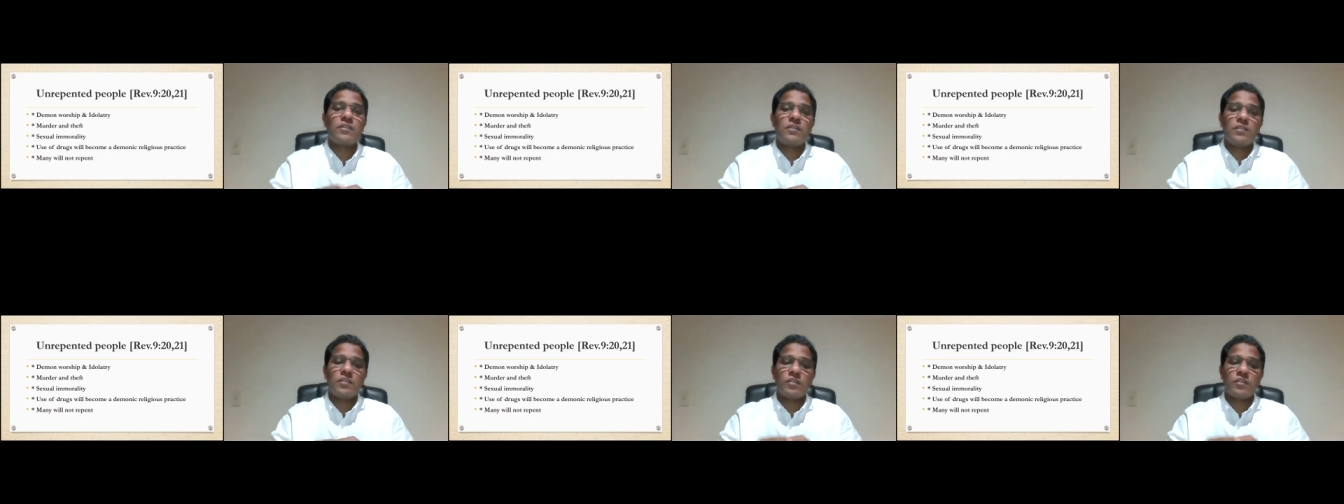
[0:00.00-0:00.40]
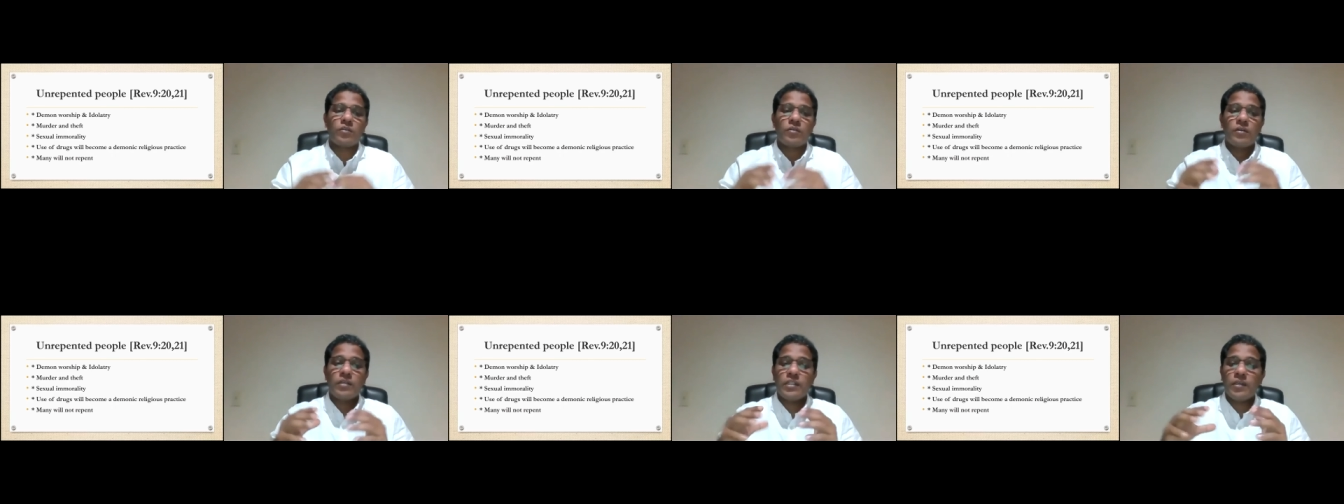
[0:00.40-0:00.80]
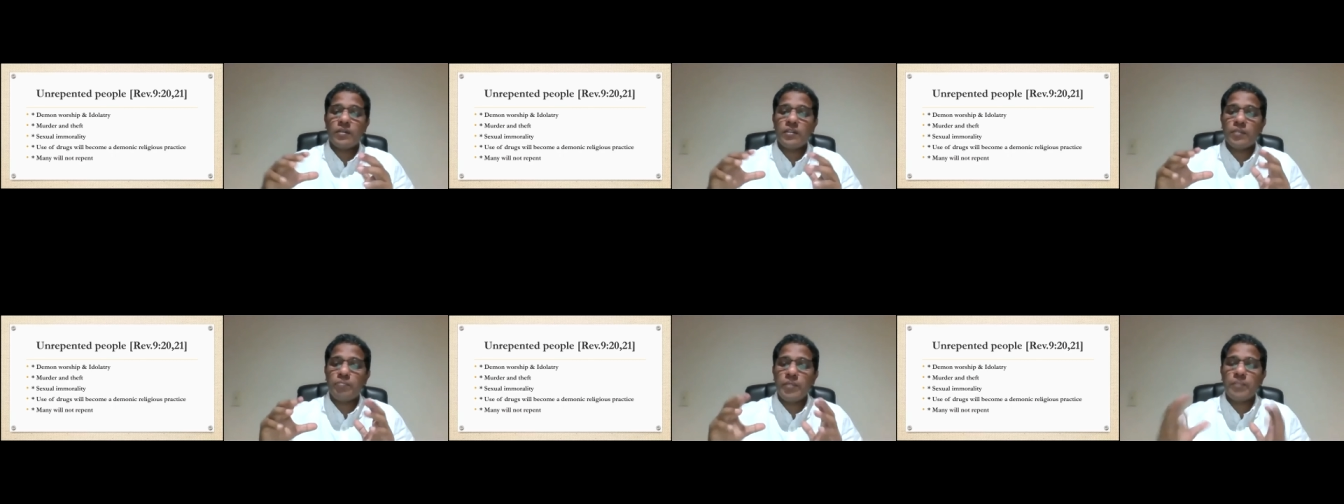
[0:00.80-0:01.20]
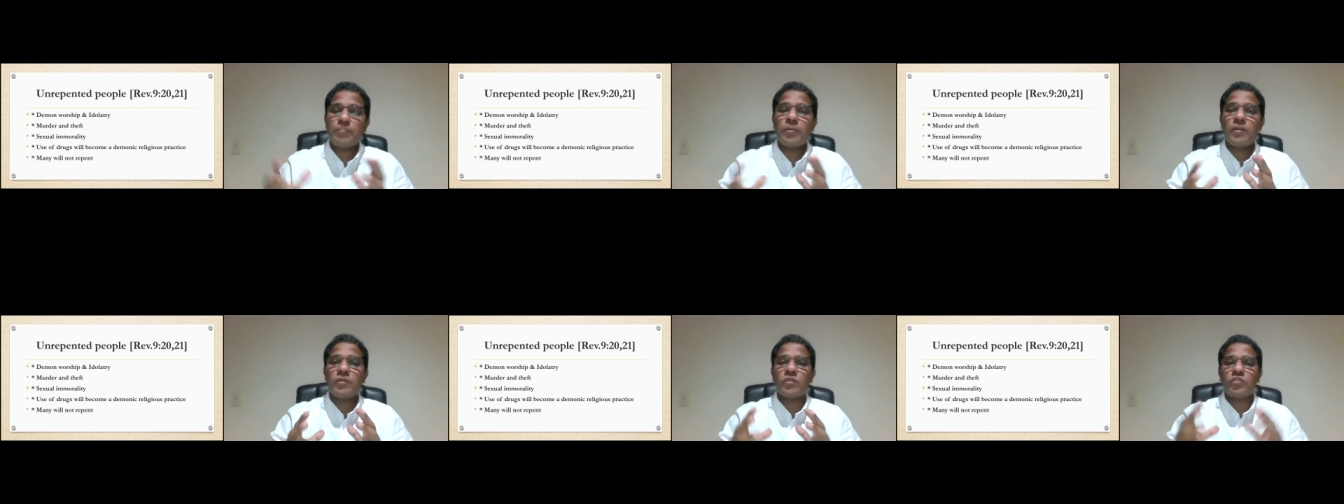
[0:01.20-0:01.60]
you know, the, the
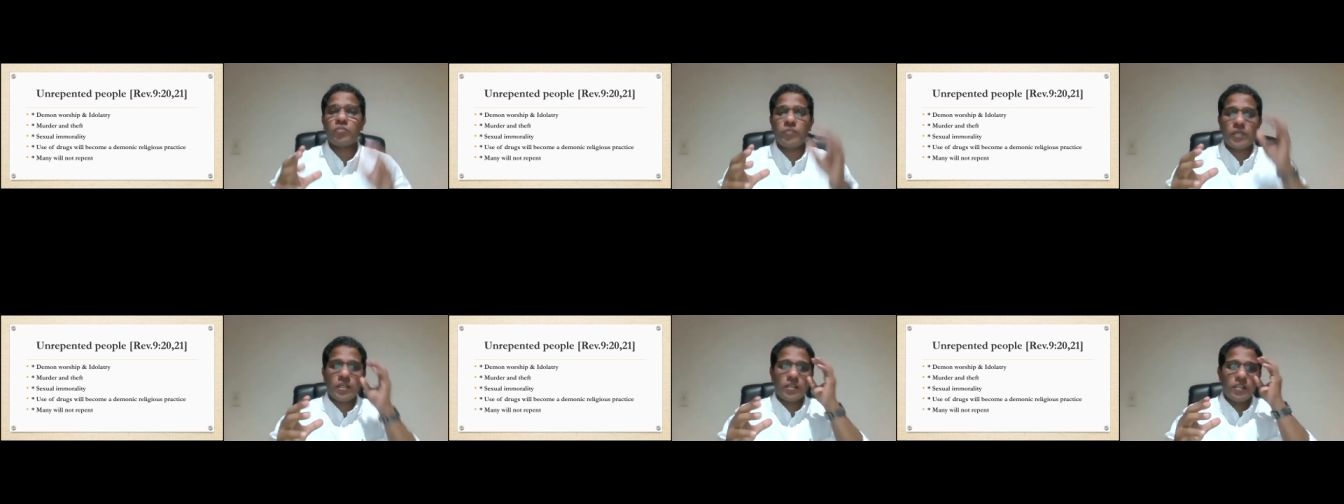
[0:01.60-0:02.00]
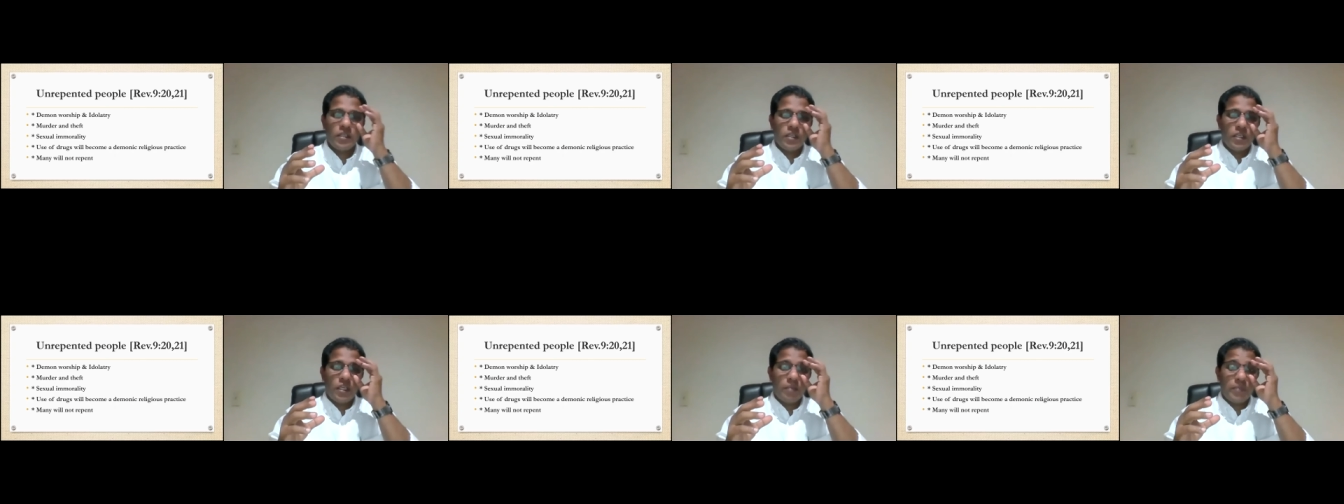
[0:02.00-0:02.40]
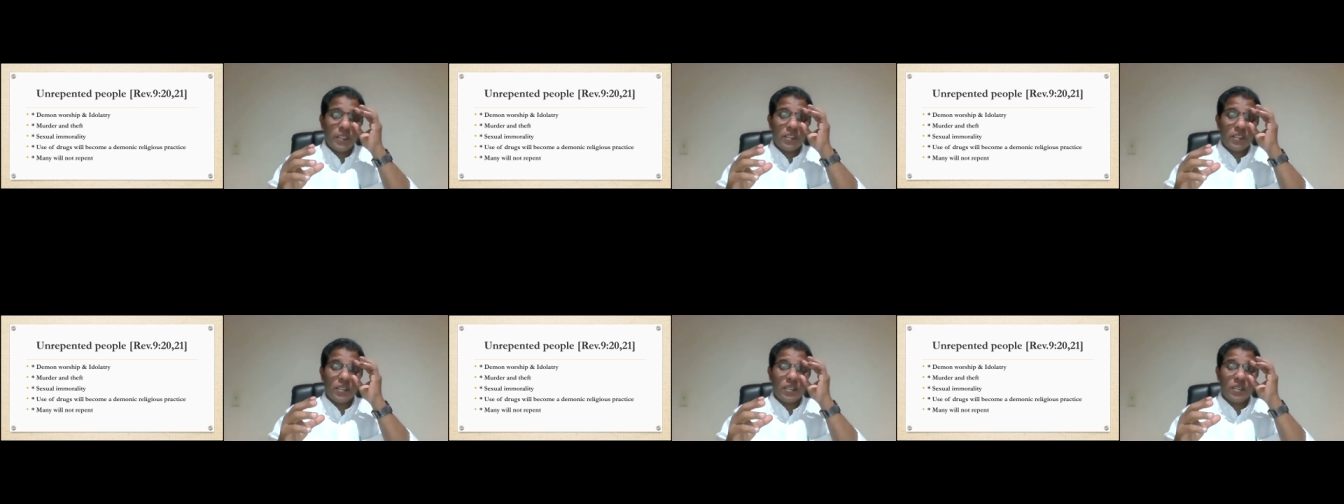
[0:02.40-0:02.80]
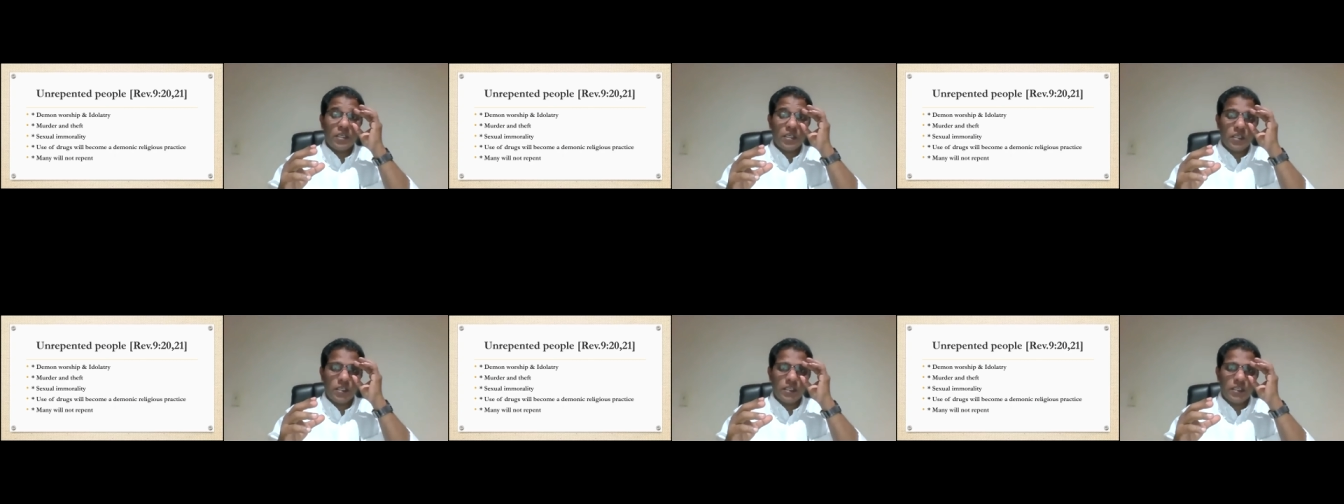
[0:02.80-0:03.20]
people, those who are, I mean, uh,
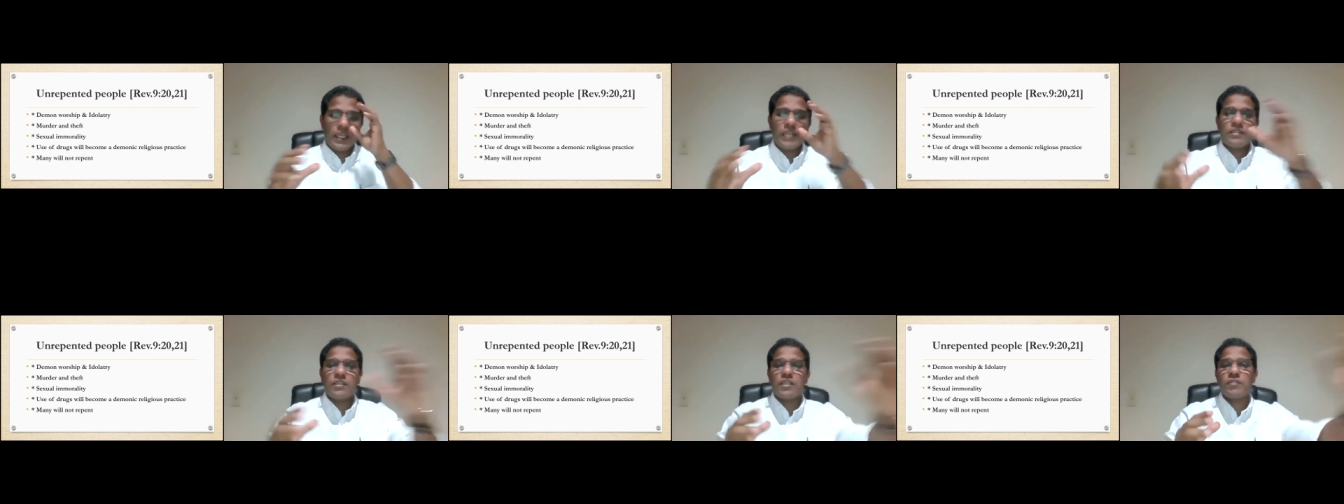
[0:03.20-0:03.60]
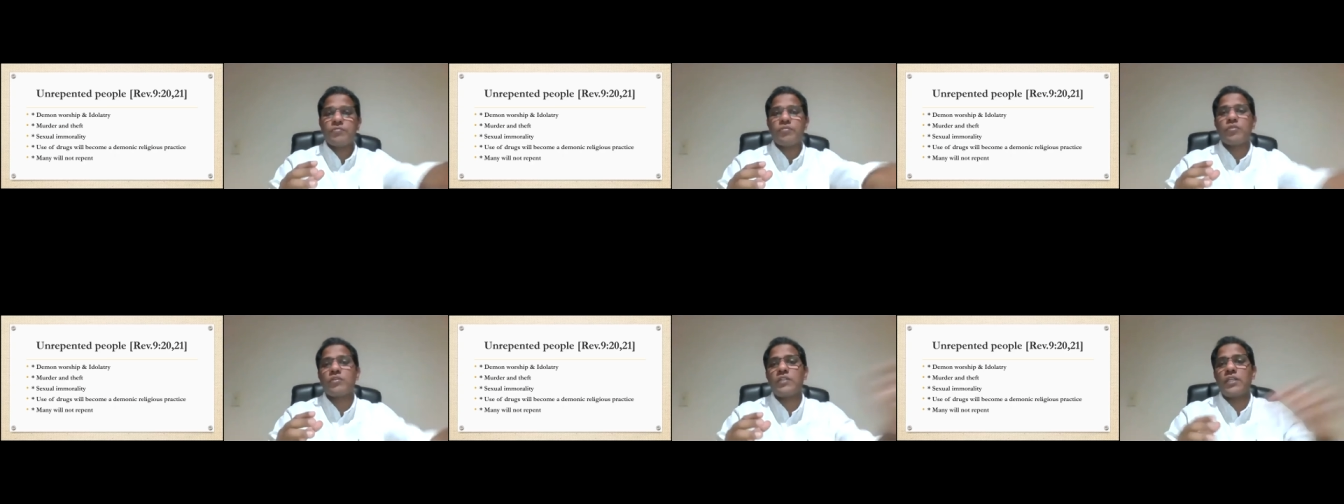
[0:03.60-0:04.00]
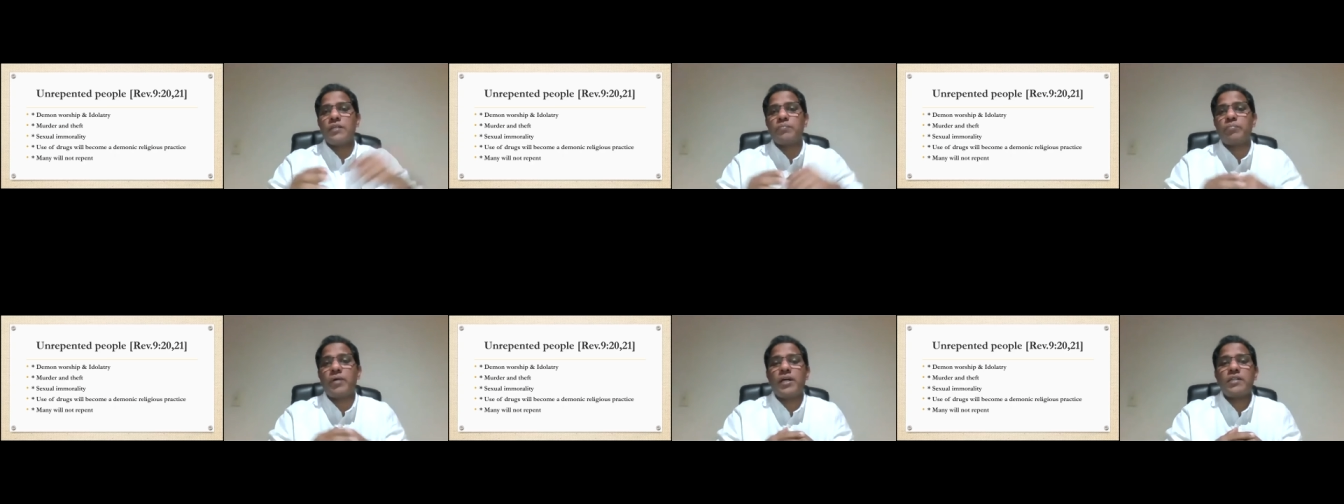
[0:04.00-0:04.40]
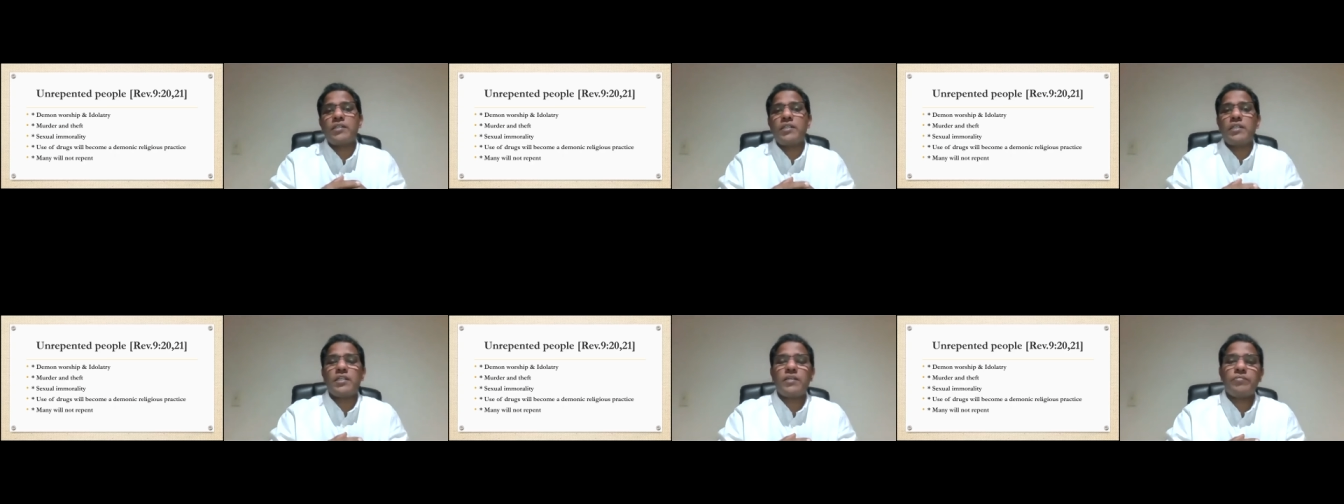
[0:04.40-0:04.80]
uh, gathering for their
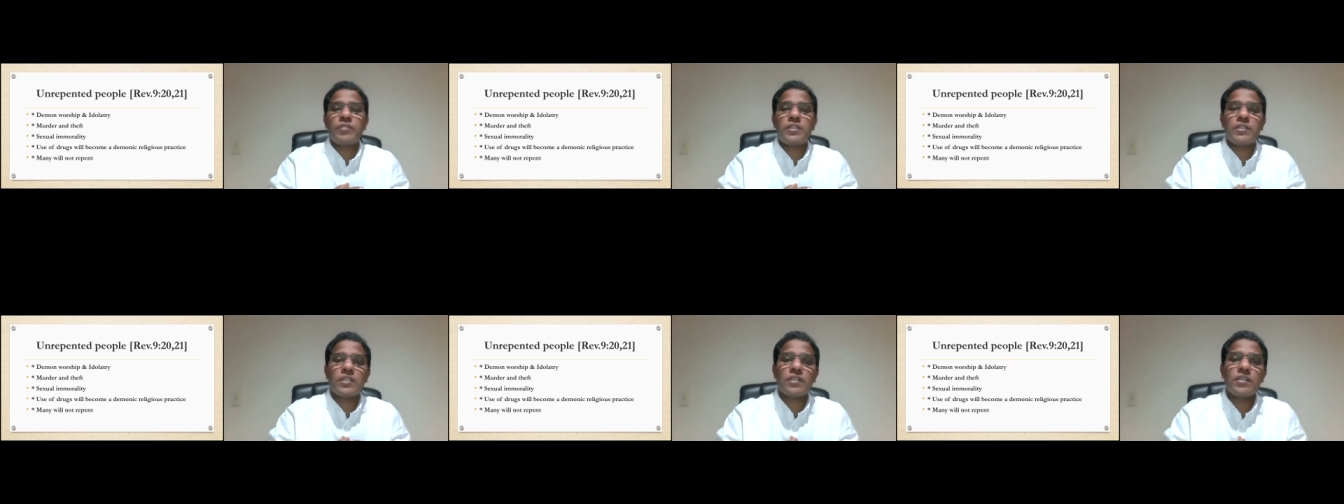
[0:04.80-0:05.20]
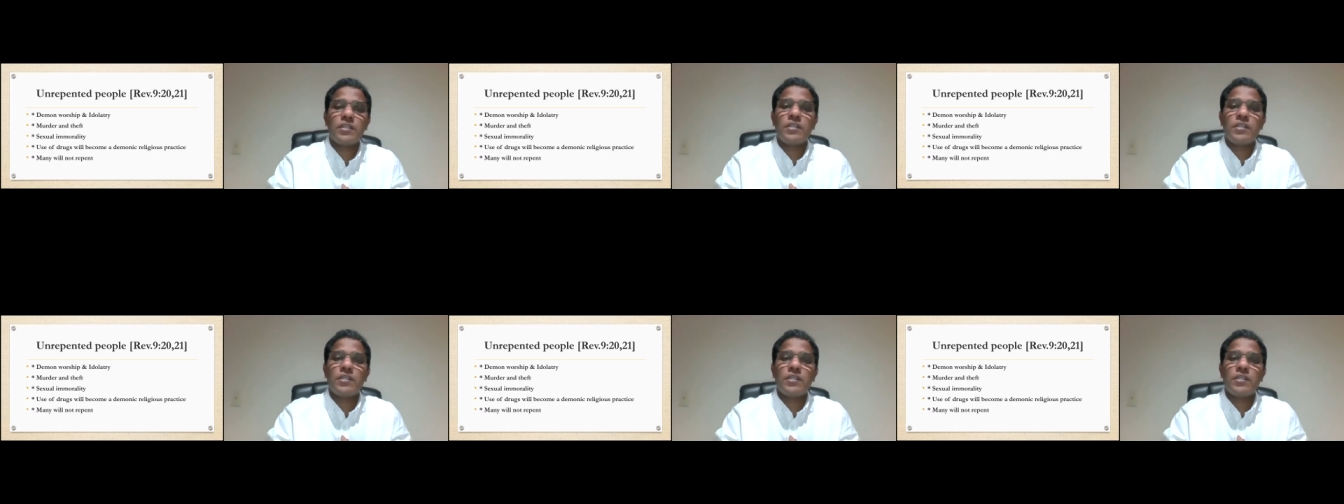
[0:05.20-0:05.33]
party and everything,